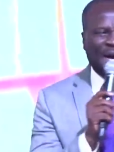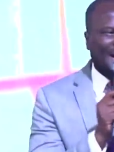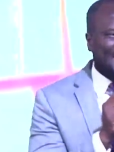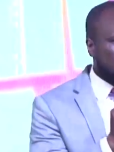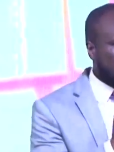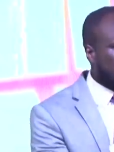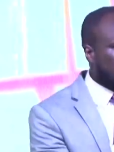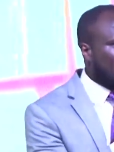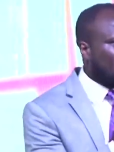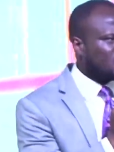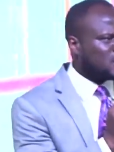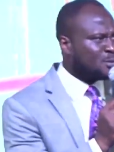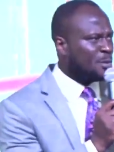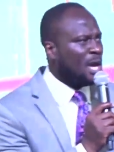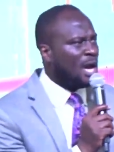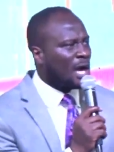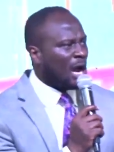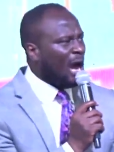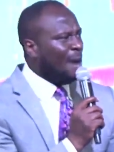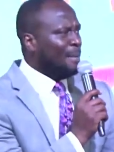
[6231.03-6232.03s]
precious.
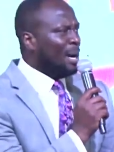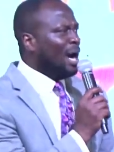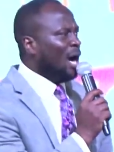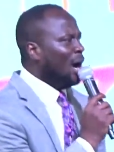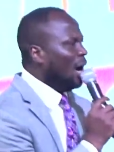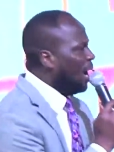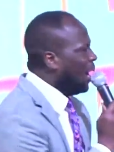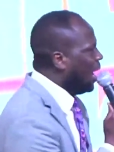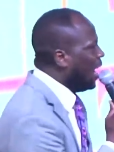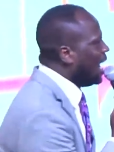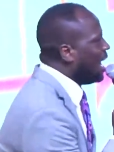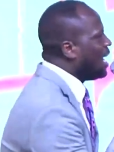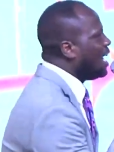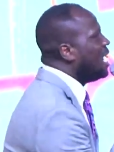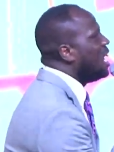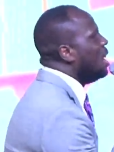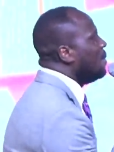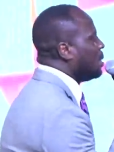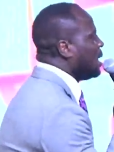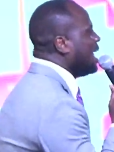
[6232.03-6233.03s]
Come on,
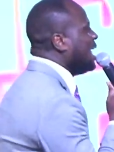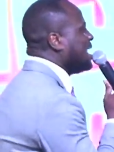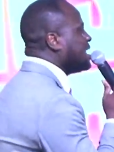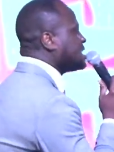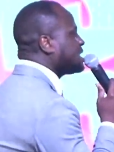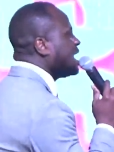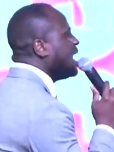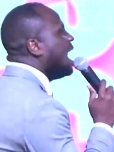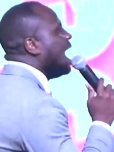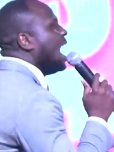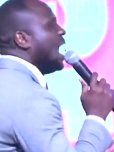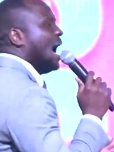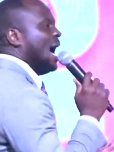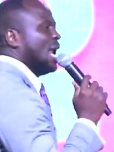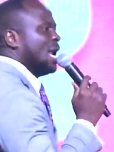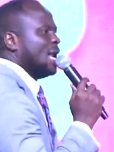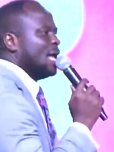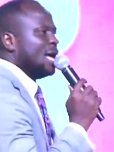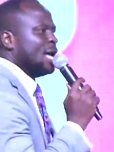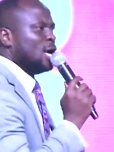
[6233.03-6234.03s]
praise the Lord.
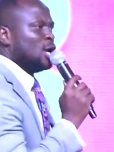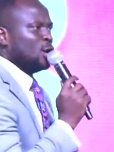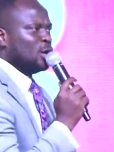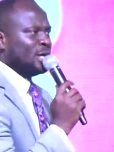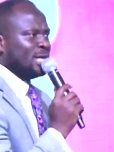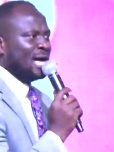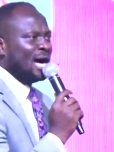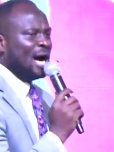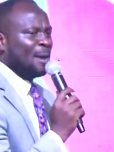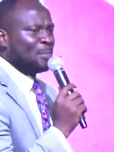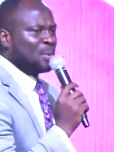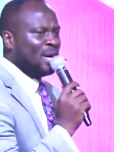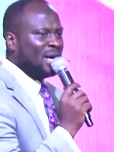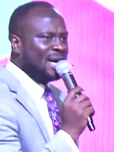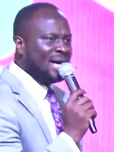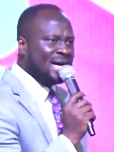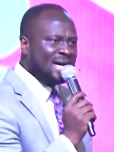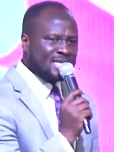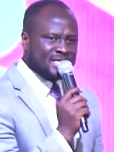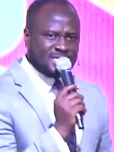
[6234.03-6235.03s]
Hallelujah,
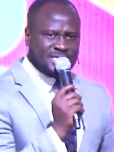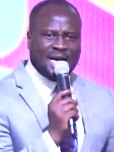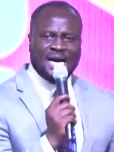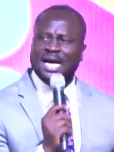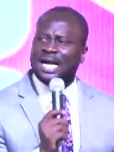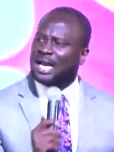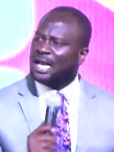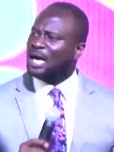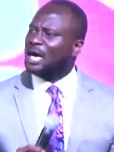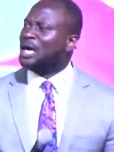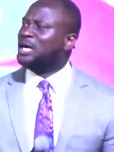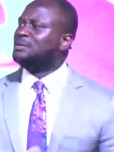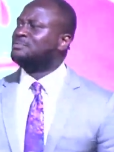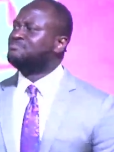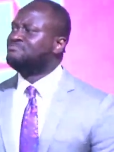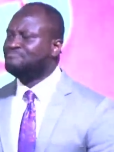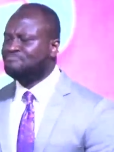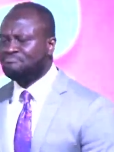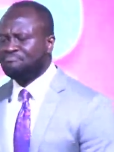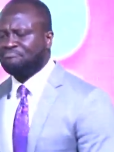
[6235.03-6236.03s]
praise the Lord.
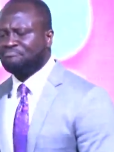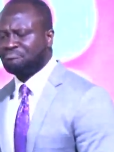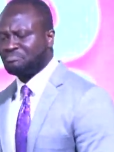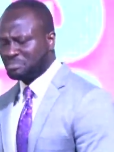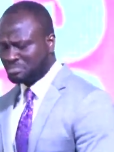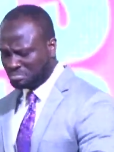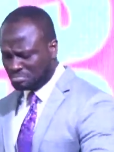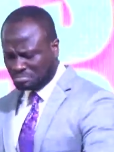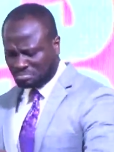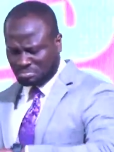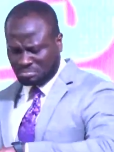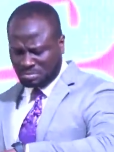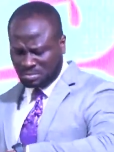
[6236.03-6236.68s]
Praise